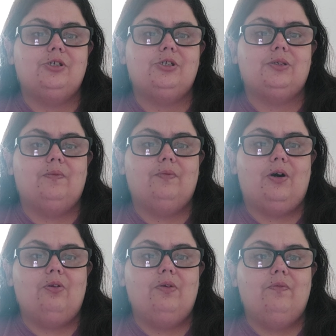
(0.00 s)
She's
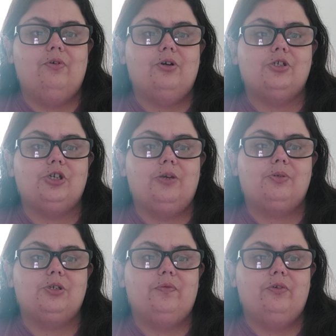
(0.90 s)
falling for a
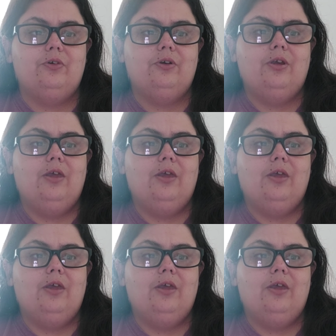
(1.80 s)
shapeshifter,